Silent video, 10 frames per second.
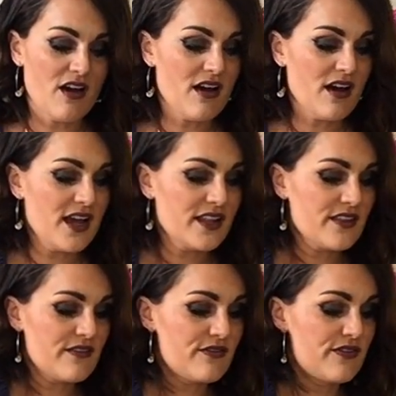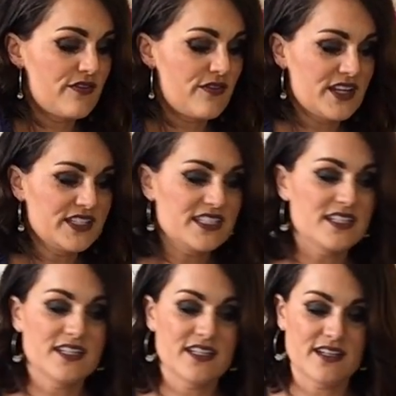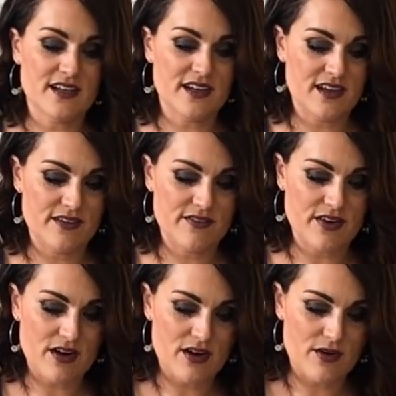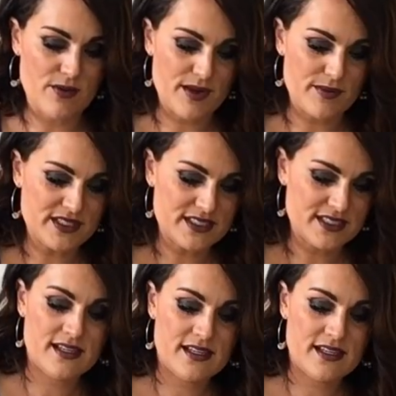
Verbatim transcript: on the front of our rabbit.